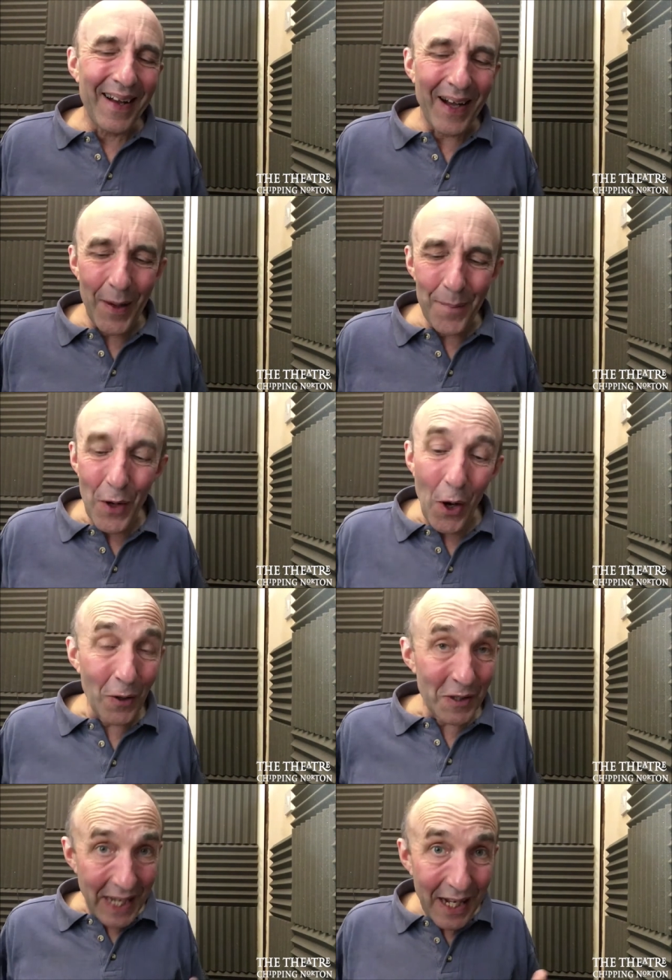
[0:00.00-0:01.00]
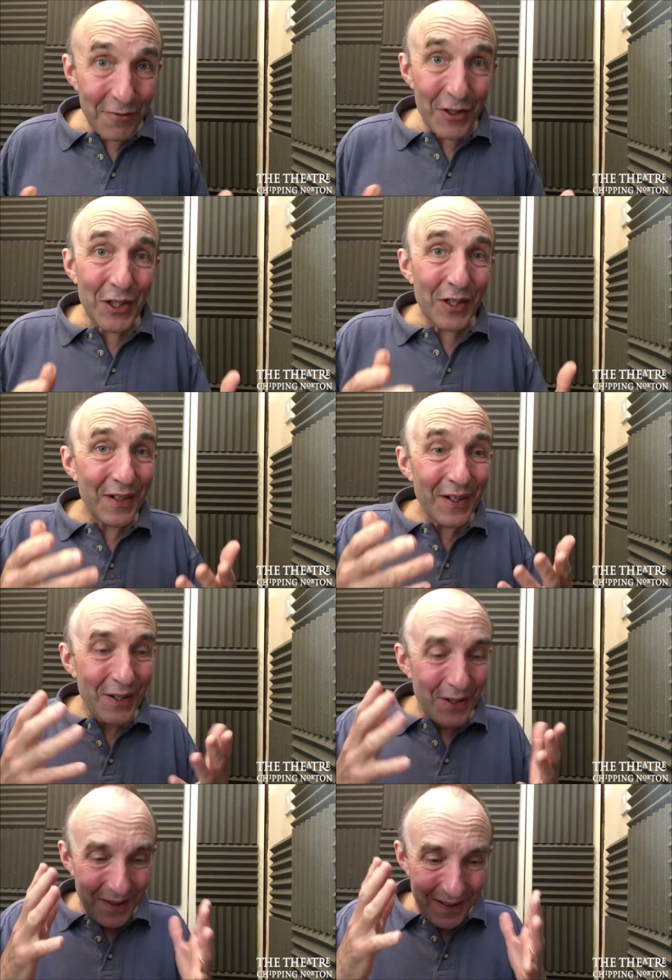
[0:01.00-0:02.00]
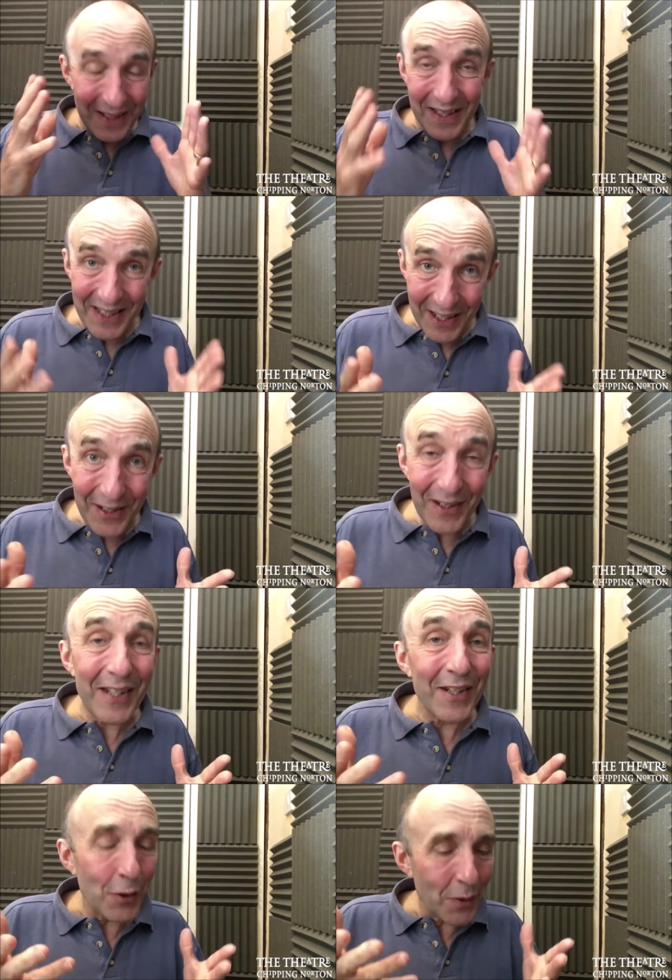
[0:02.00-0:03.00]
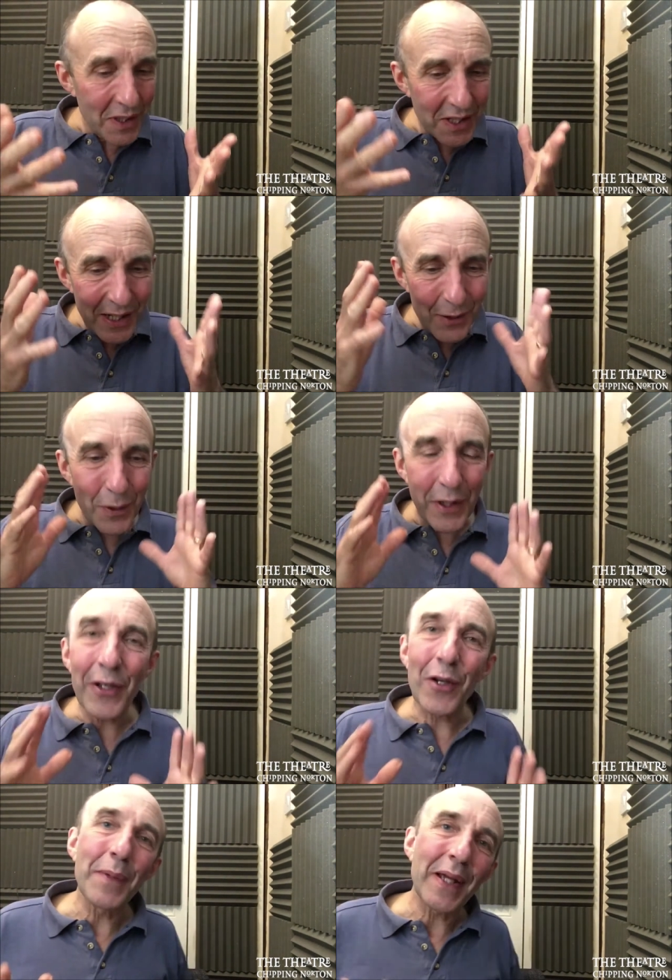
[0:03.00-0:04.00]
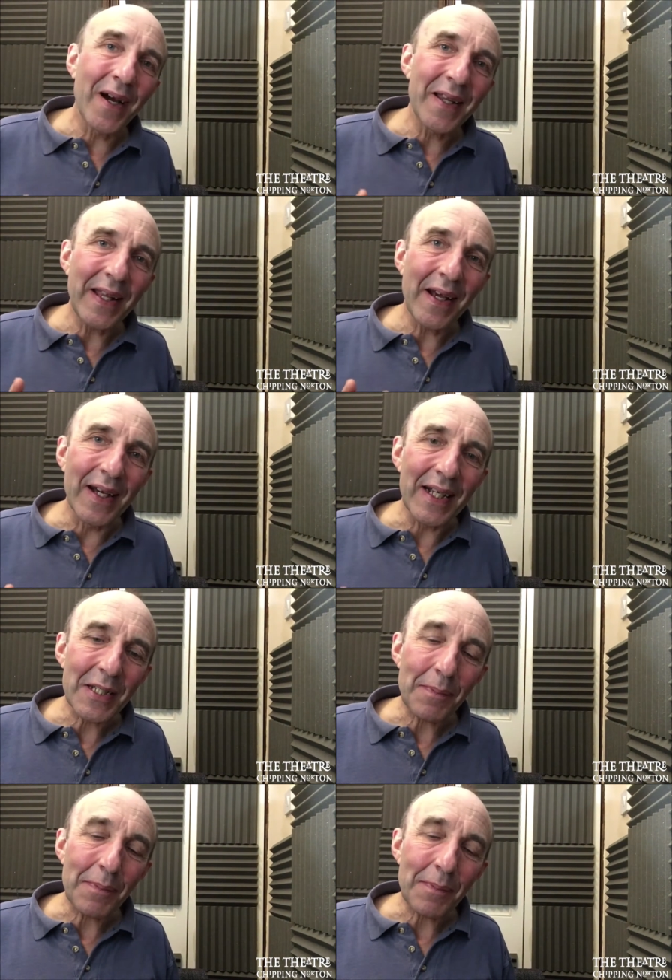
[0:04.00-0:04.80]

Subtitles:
On television, as I said earlier, you can see it all going on behind the eyes,